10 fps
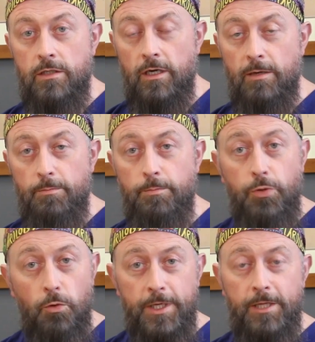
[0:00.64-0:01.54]
I'm
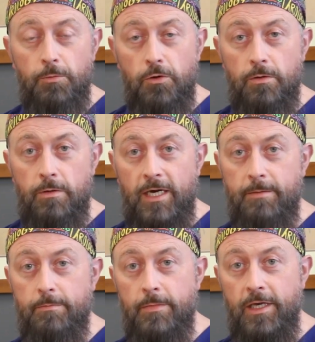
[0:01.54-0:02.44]
Paul Gilmore.
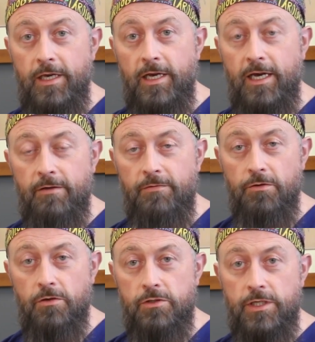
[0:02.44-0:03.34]
I'm the head of
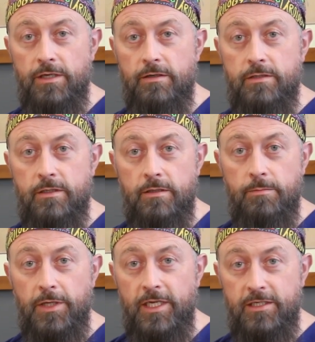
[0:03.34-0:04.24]
urology at
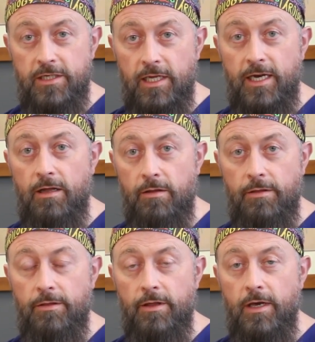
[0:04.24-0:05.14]
Peninsula
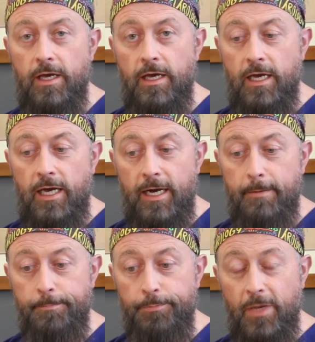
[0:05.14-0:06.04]
Health.
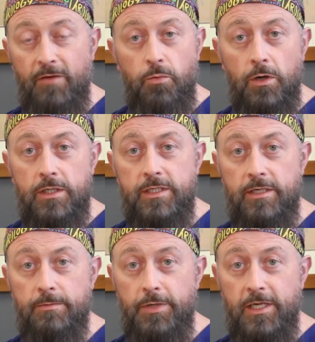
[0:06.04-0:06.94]
I've worked
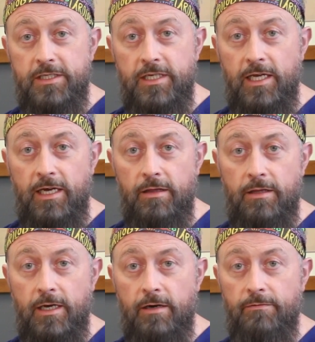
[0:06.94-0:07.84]
at Peninsula
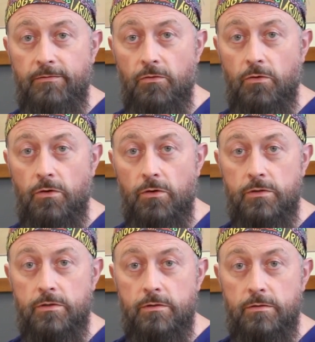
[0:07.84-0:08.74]
Health now
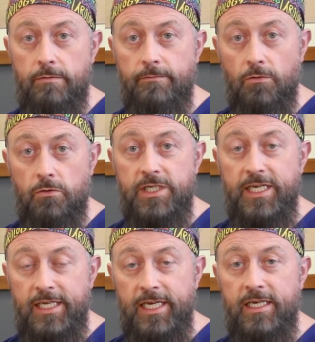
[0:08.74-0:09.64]
for
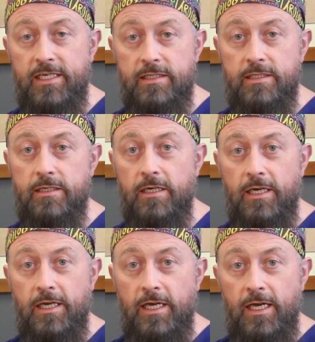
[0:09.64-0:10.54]
14 years
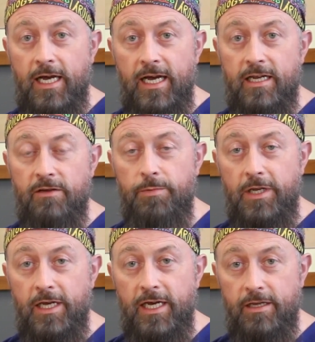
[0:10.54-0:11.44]
and I've
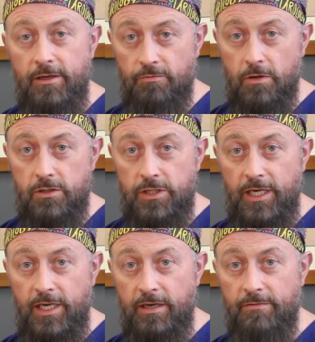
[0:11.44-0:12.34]
been the head of
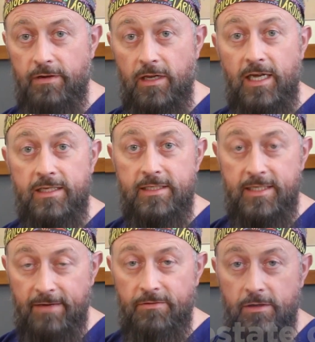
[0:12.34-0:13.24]
urology here for the last
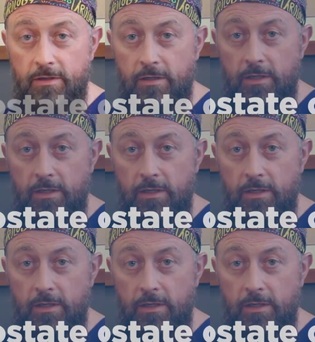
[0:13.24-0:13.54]
seven.